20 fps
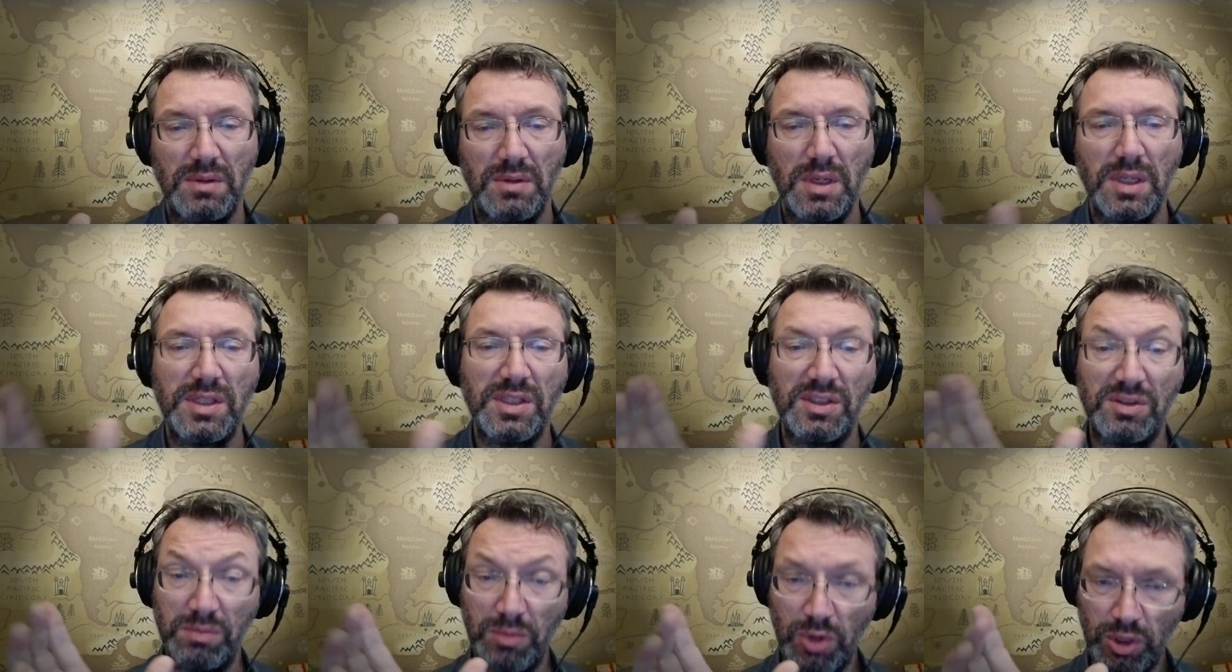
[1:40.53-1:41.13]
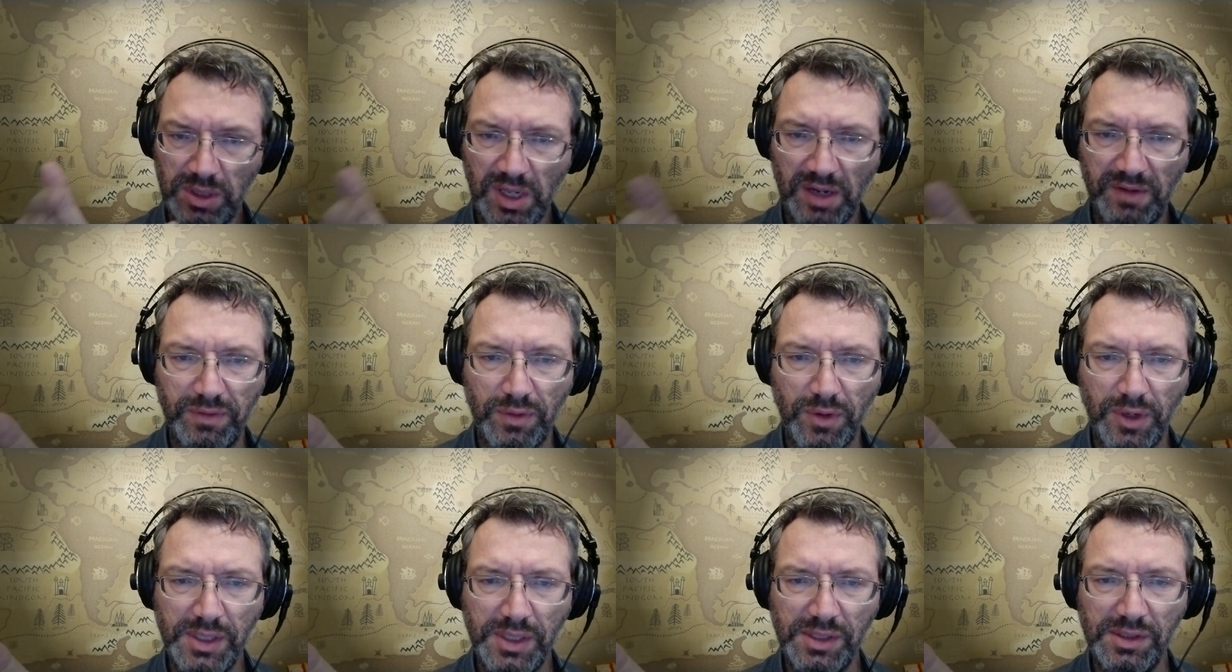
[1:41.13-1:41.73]
his modal
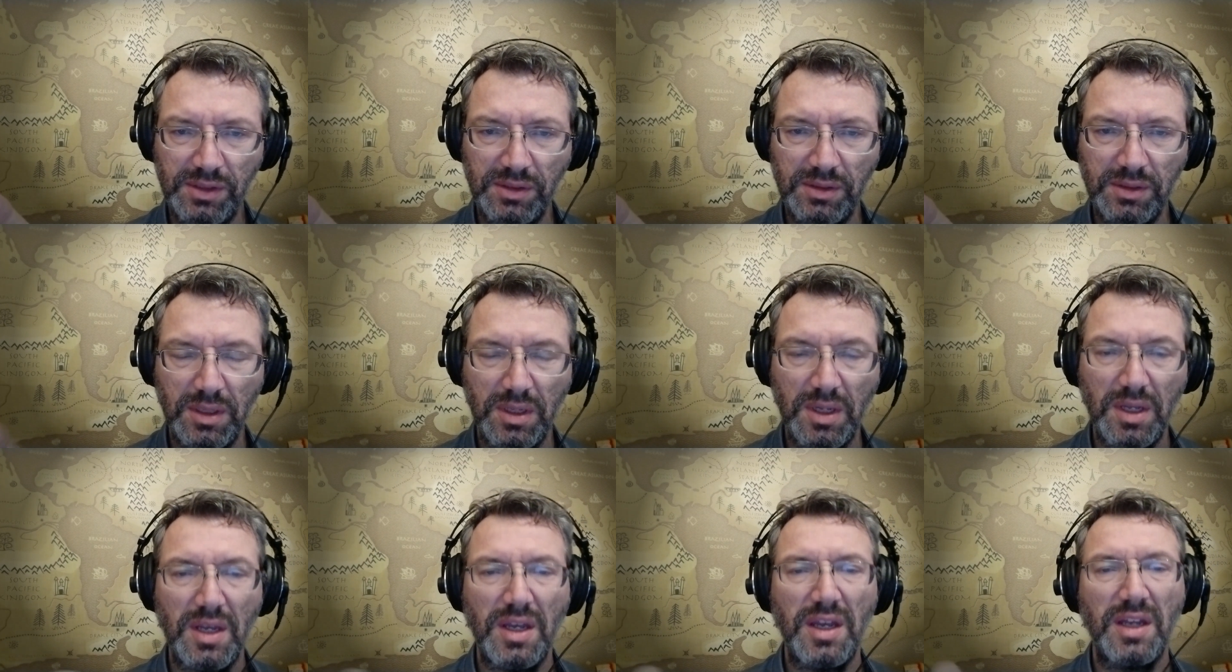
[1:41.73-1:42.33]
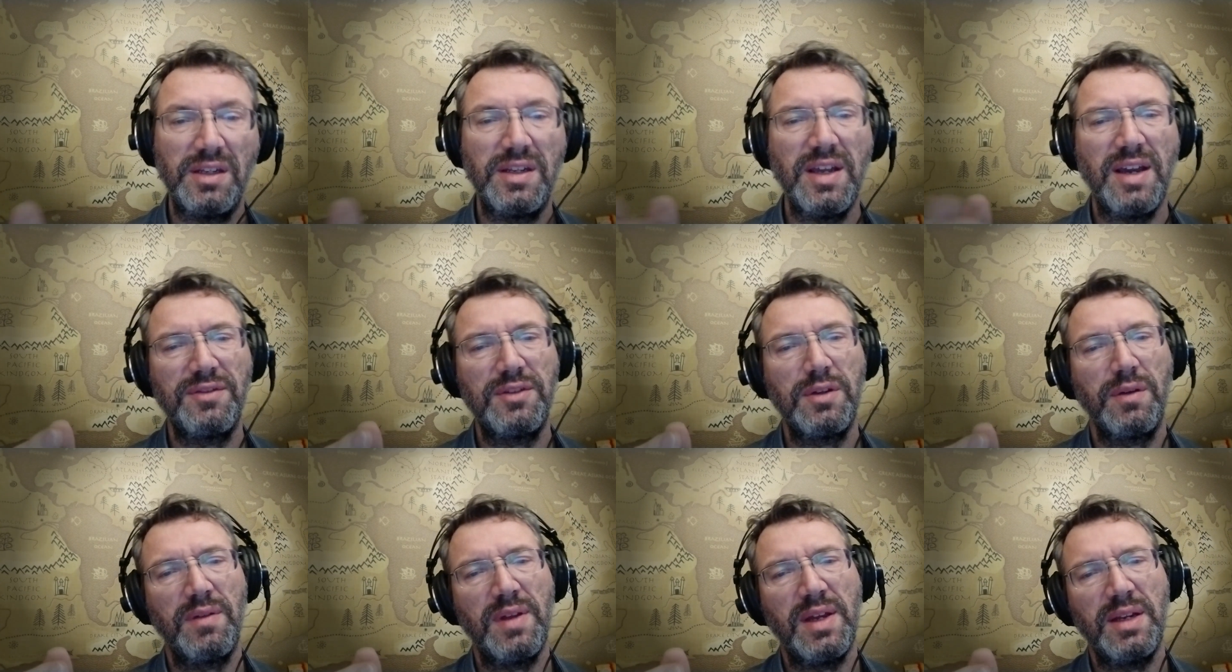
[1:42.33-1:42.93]
voice, and
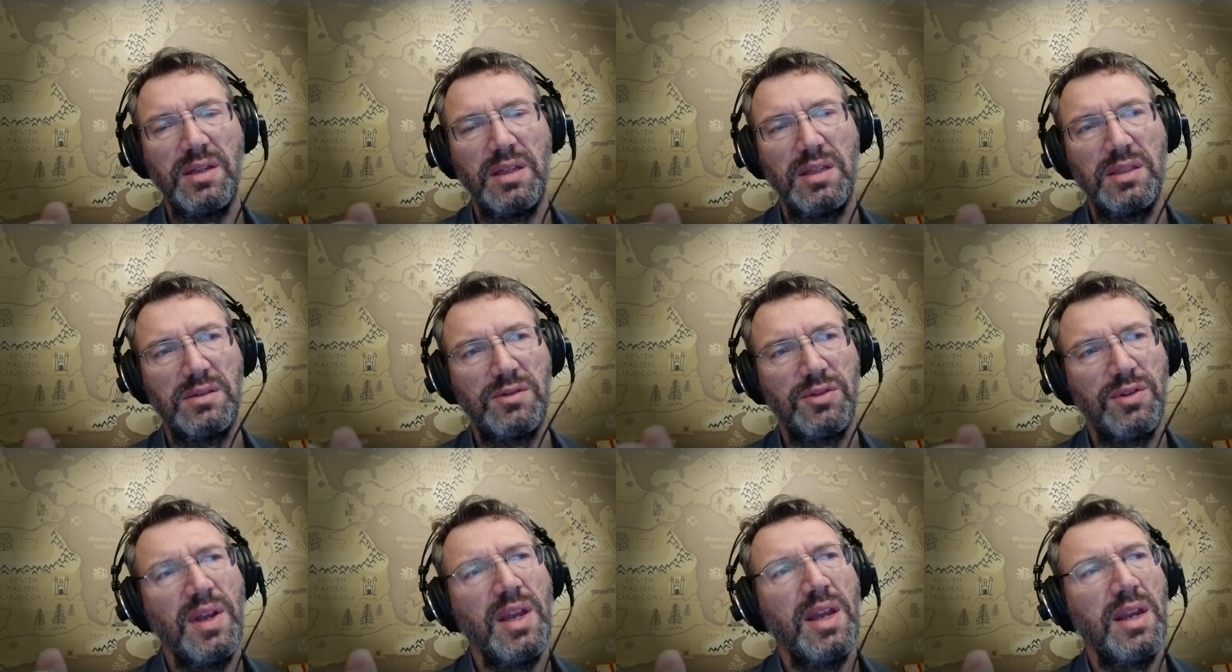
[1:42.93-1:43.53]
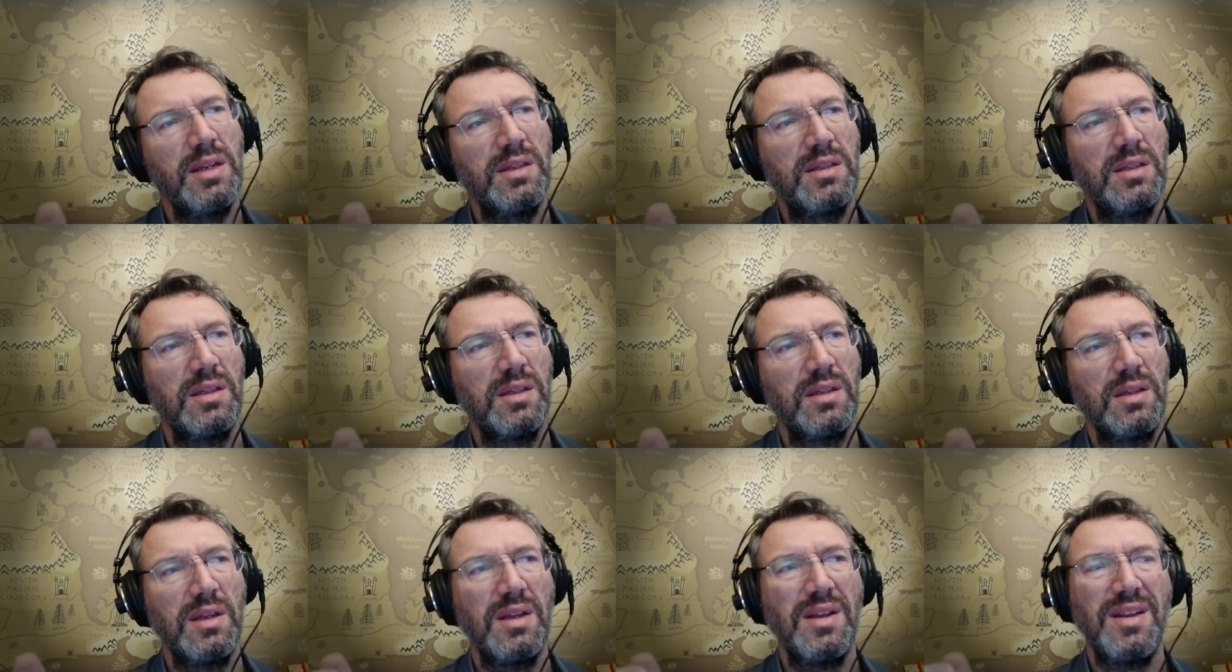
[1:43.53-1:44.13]
after that he trained
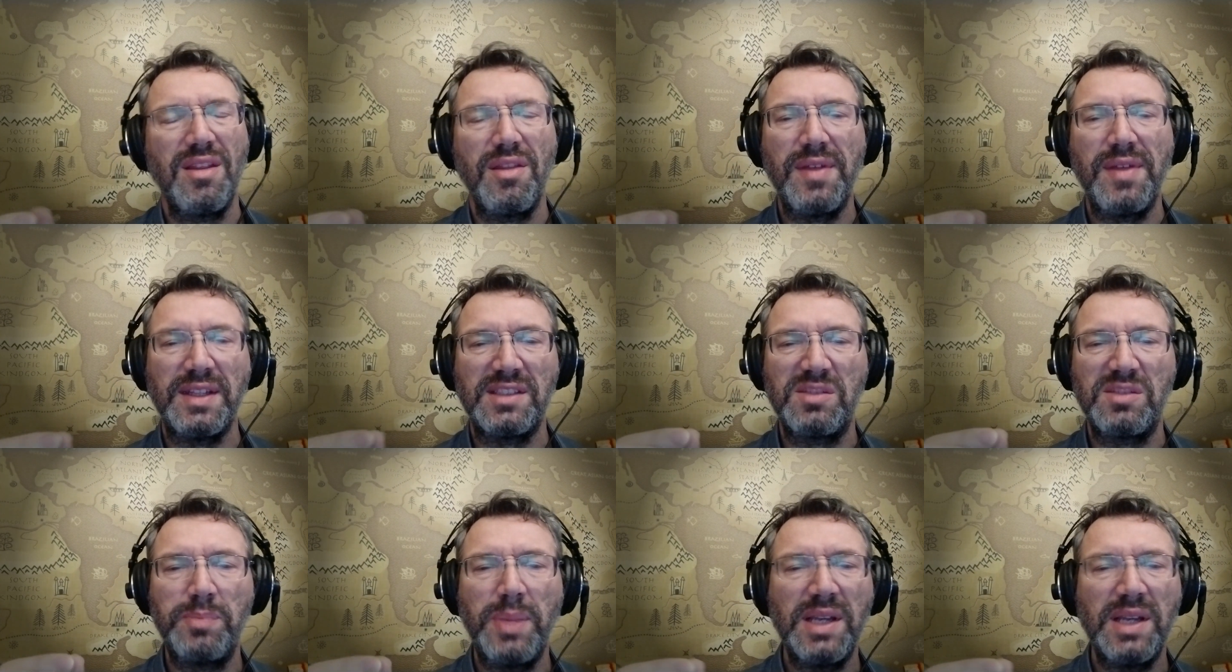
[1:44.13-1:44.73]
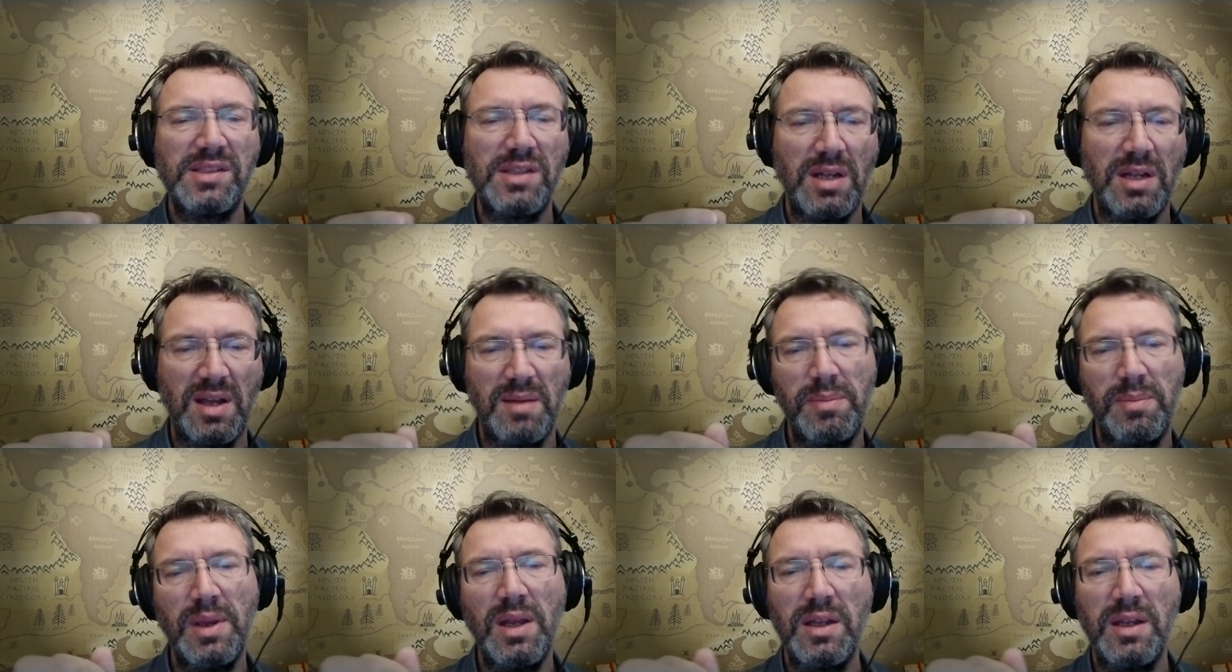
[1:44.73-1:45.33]
that special
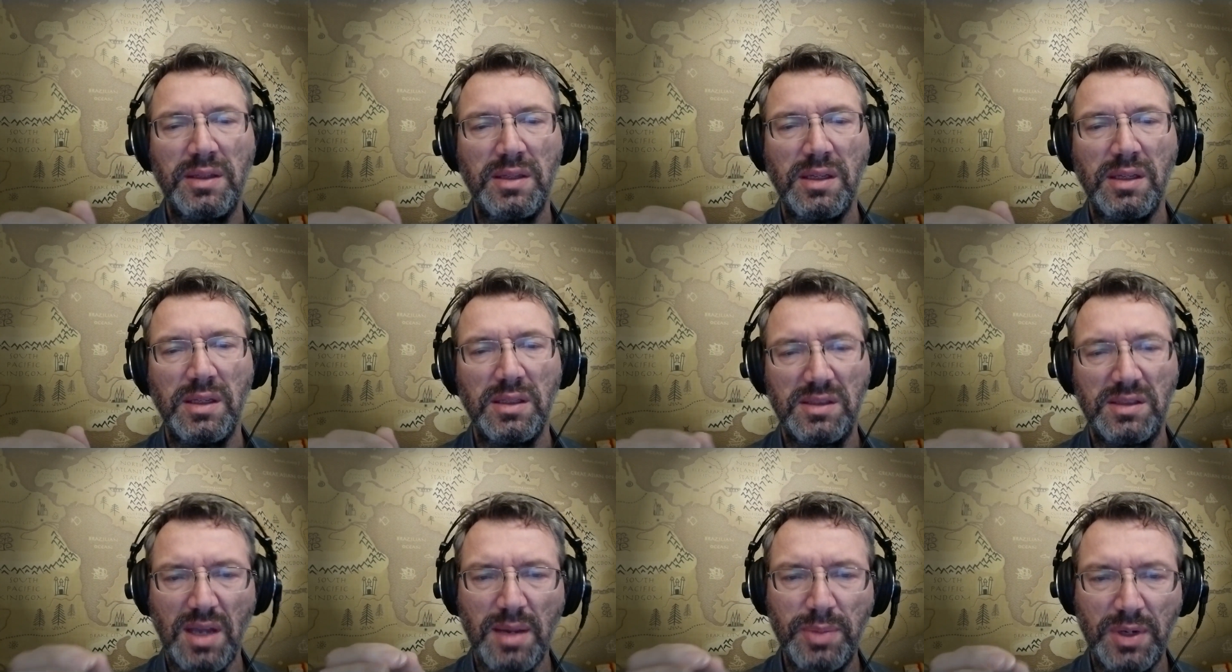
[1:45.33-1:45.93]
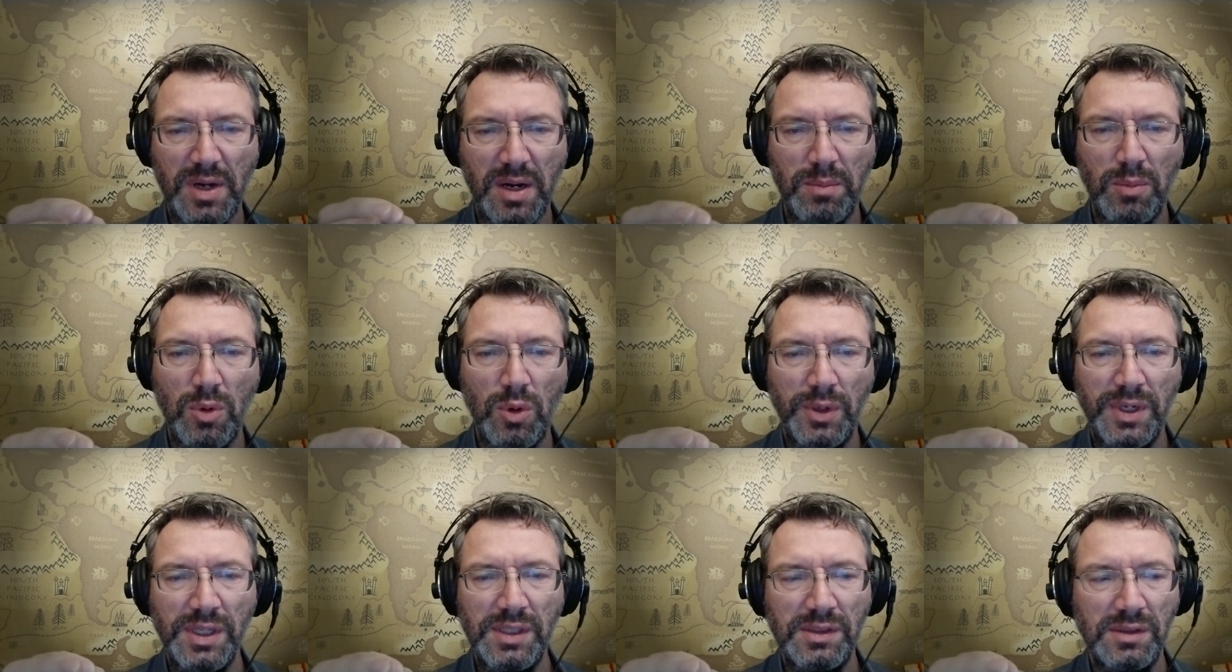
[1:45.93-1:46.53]
ability,
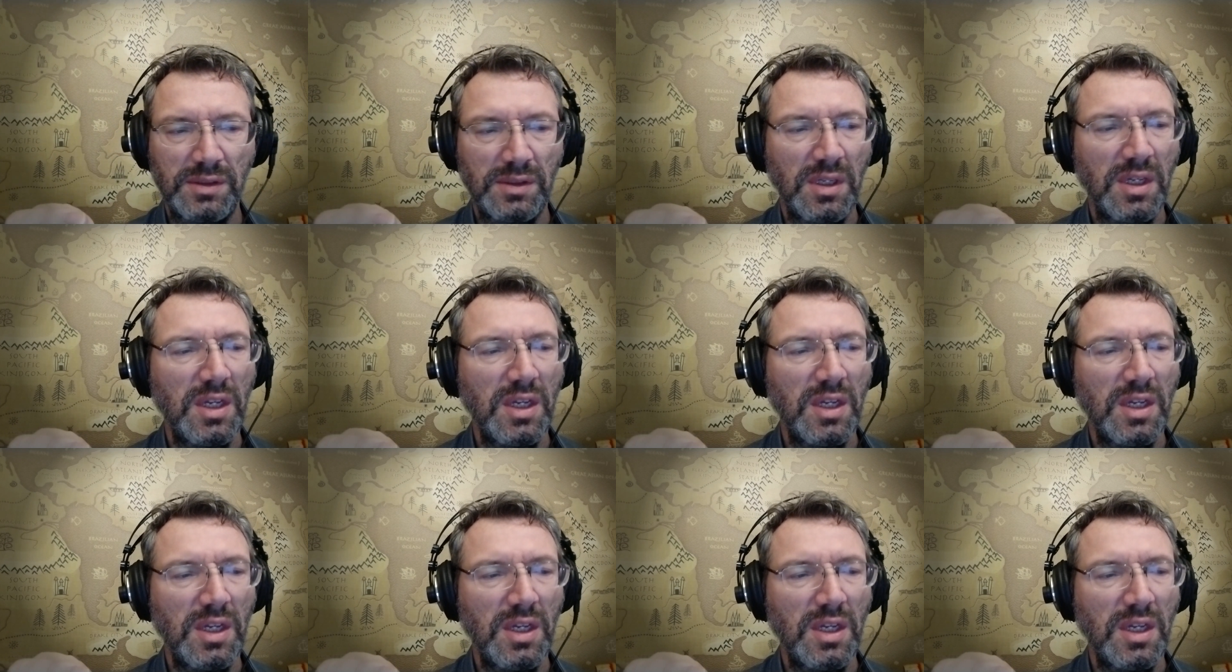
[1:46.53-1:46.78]
subharmonics,